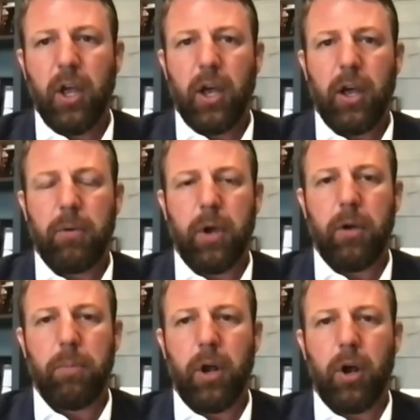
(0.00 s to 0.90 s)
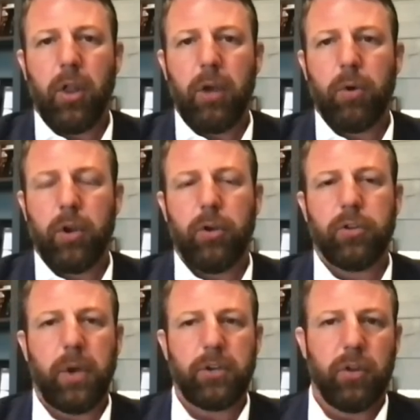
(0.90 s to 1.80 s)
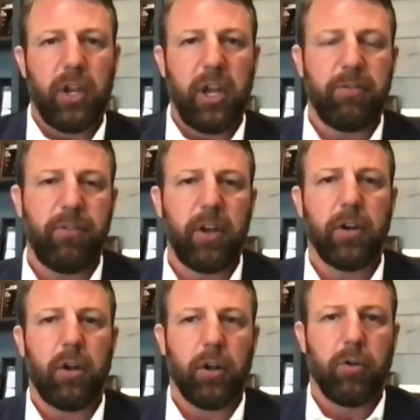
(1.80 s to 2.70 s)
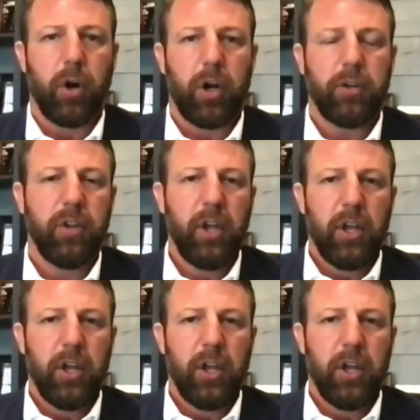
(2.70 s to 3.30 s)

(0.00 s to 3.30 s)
Um, uh, but all they want to do is make sure they get fentanyl across.